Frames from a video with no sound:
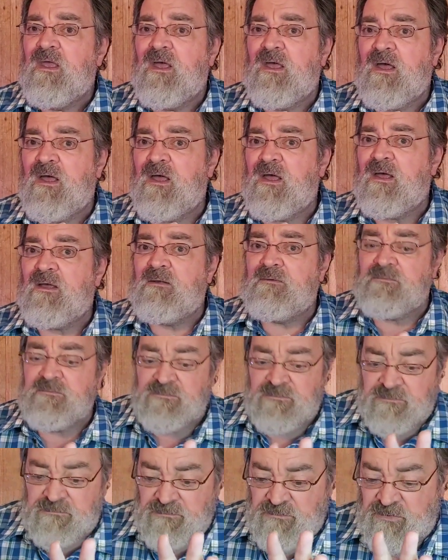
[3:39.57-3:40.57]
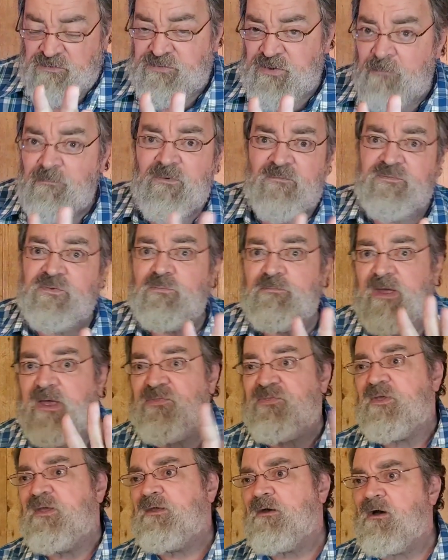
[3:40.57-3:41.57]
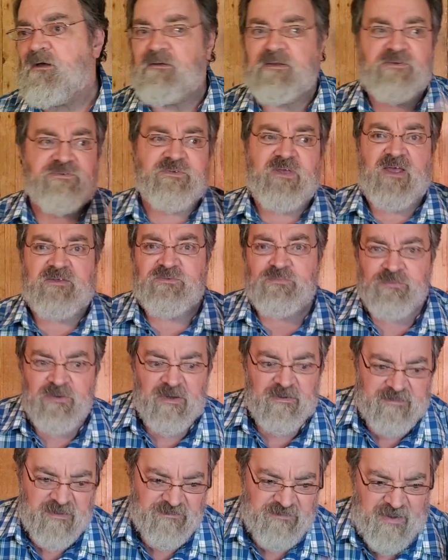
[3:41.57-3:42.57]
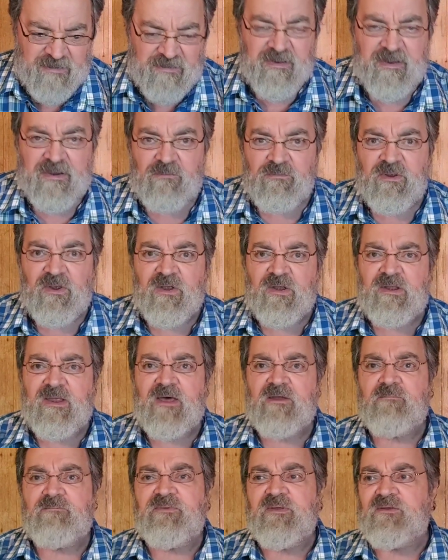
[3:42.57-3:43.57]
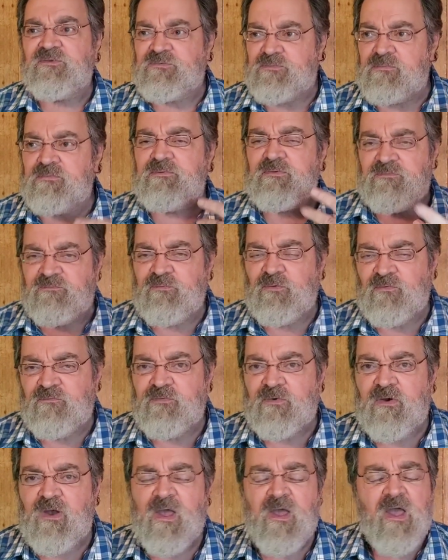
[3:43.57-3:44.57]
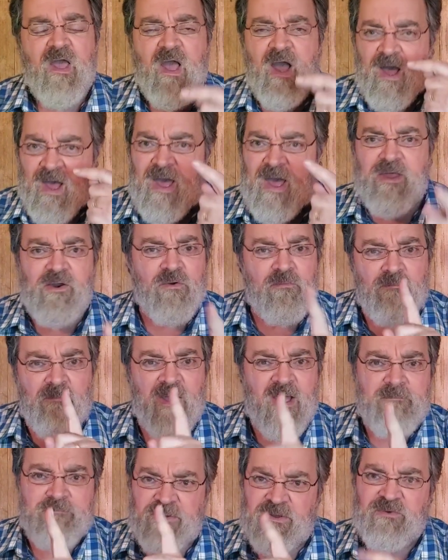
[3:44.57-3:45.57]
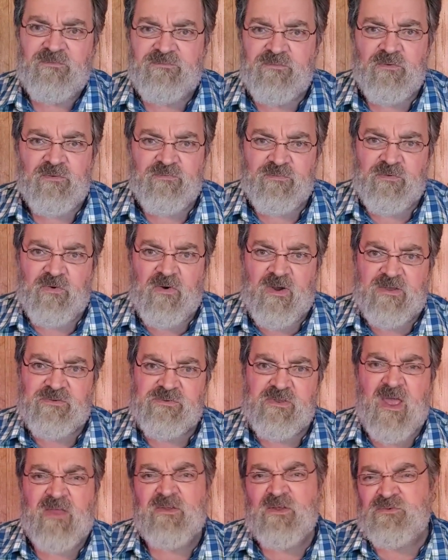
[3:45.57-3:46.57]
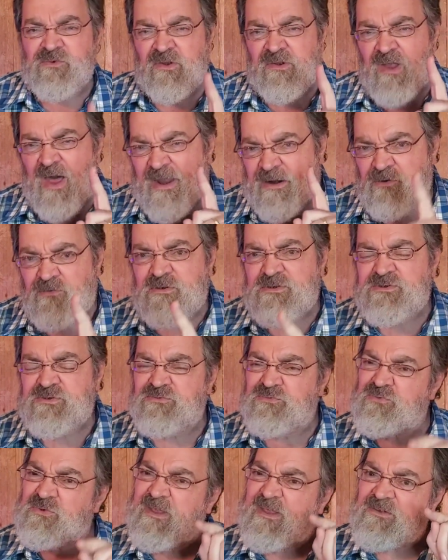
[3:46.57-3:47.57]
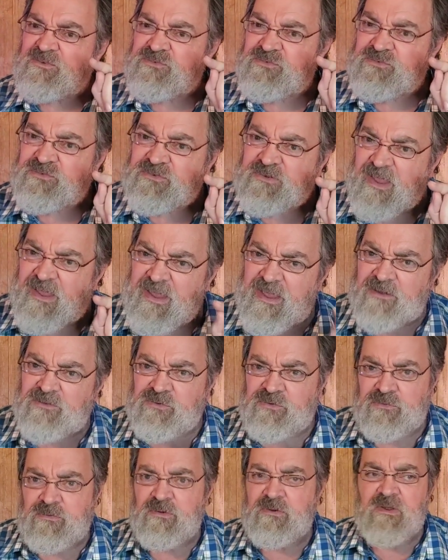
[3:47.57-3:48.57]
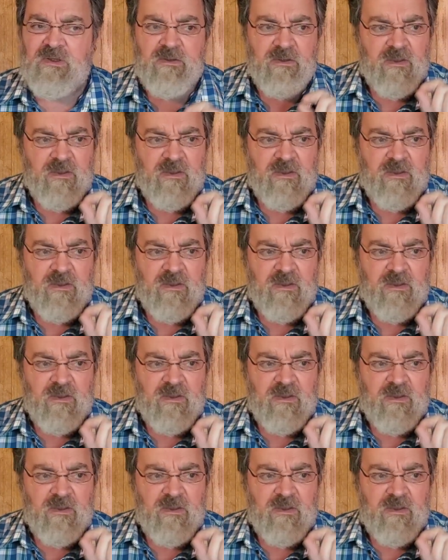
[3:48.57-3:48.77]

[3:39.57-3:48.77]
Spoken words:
Some of you may think, oh, this guy's really, he's acting like a real clown up there. He's a fool for Christ. I don't mind being a fool for Christ. And there's a lot of Christians who can't stand